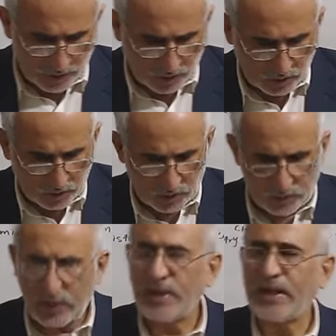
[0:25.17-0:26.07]

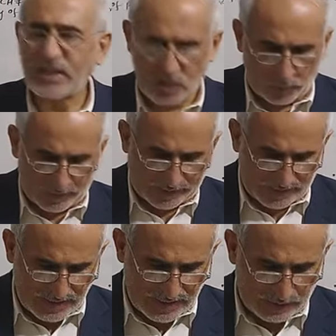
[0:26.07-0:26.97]
Now the next topic
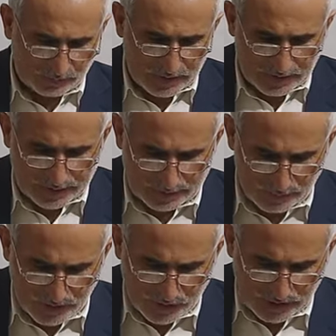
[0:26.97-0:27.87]
is
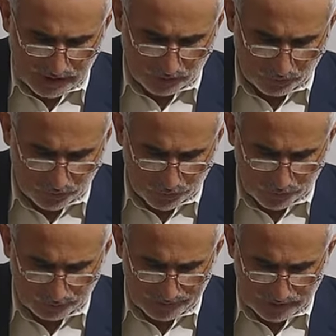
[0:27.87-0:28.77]
chemistry of
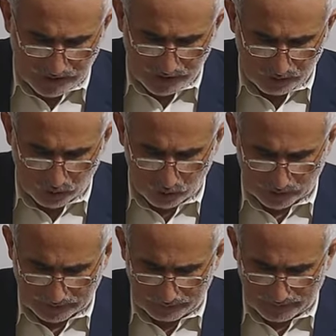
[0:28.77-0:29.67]
photochemical smoke,